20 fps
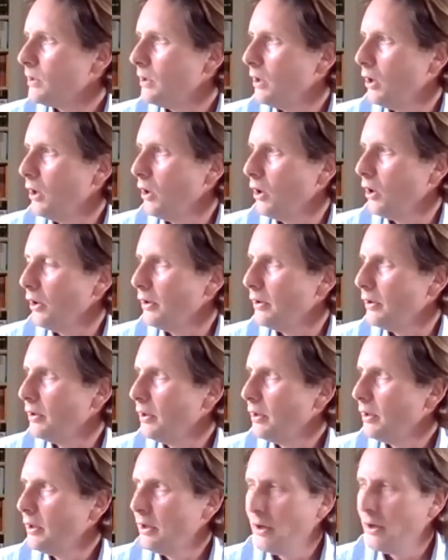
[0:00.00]
On
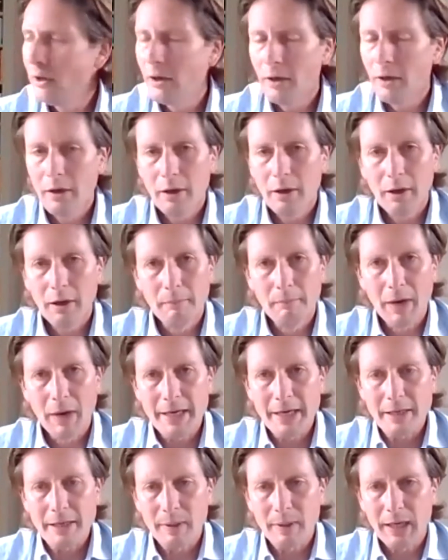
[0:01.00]
a
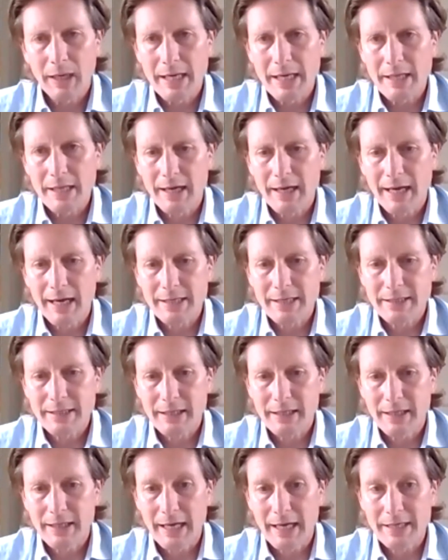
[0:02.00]
mining play that
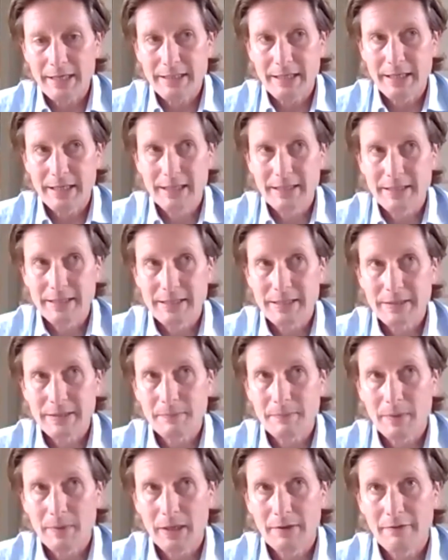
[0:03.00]
is
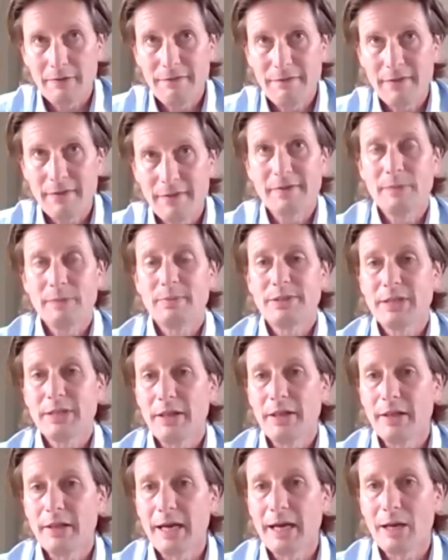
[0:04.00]

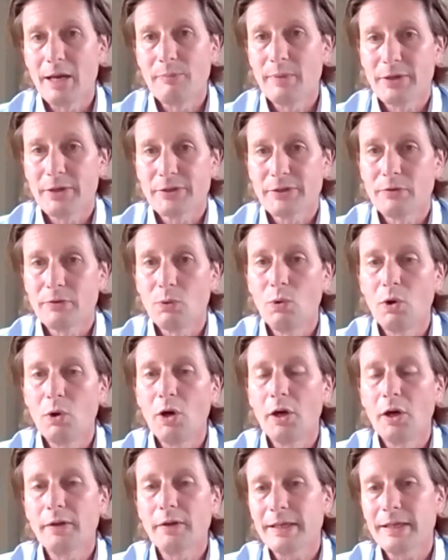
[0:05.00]
50% there because of the
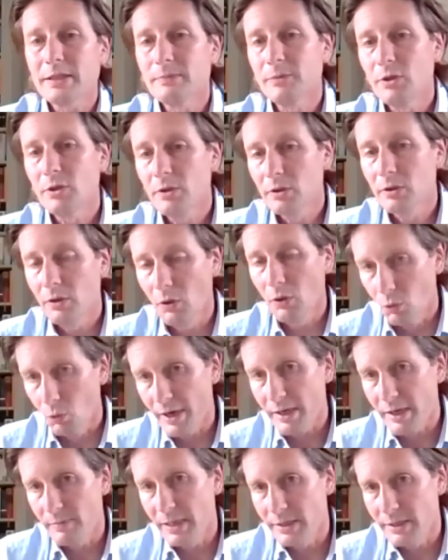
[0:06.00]
work that's
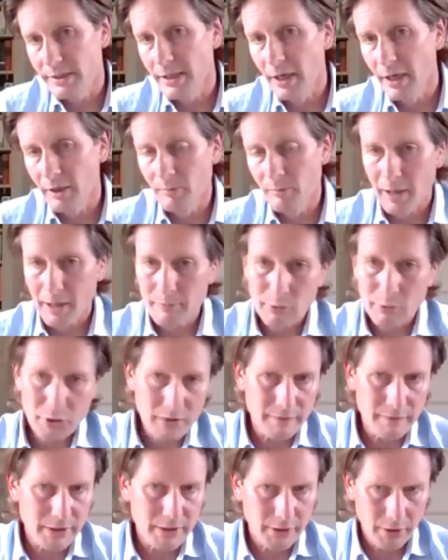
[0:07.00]
already been done by
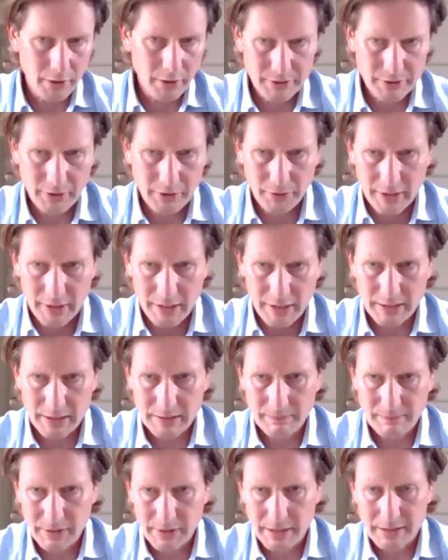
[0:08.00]
previous owners on these
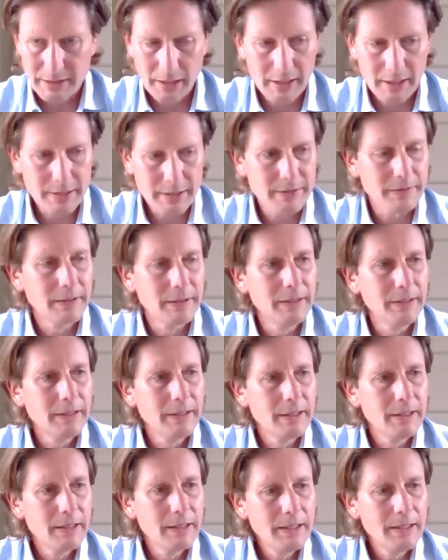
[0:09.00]

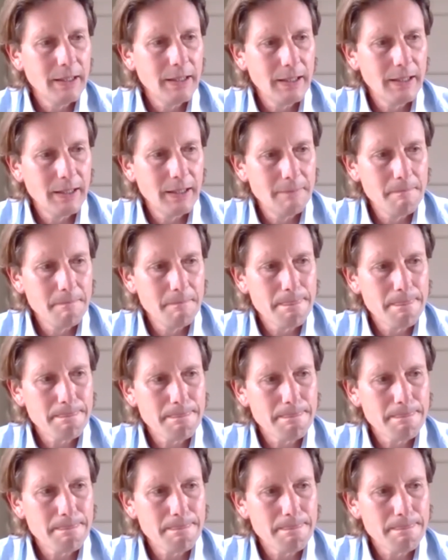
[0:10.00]
sites.